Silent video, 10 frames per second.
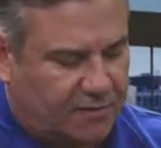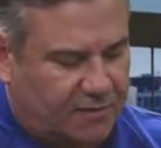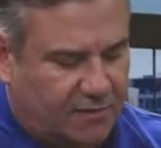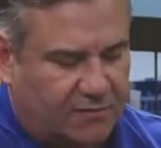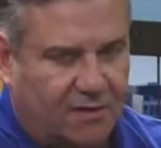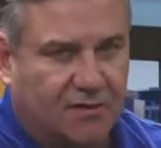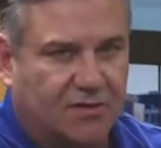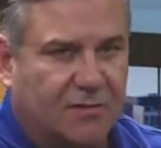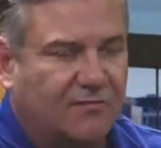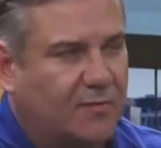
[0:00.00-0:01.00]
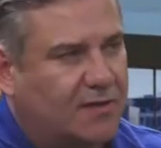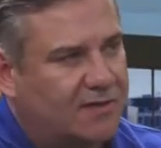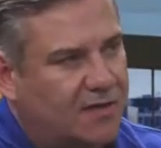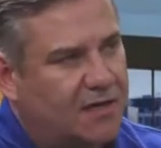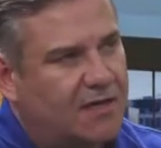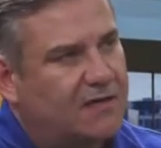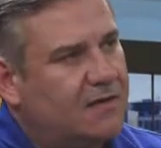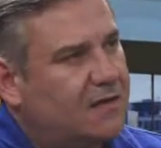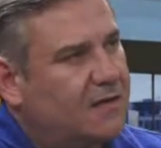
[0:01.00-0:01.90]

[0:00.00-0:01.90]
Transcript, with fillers: and this other kid, Jim, from Kentucky,